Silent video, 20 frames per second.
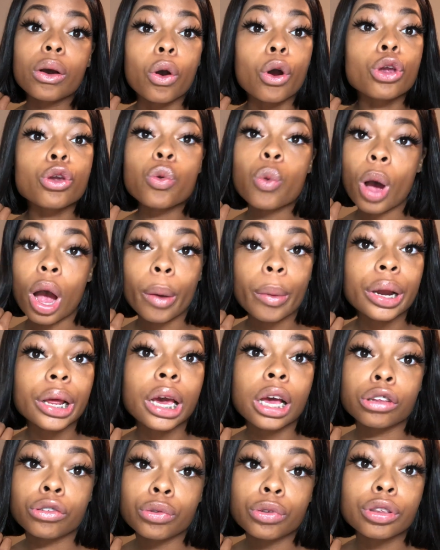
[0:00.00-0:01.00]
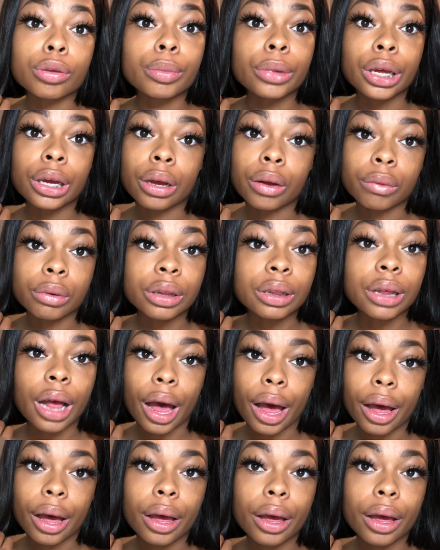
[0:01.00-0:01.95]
Or you already had you some dick on the side.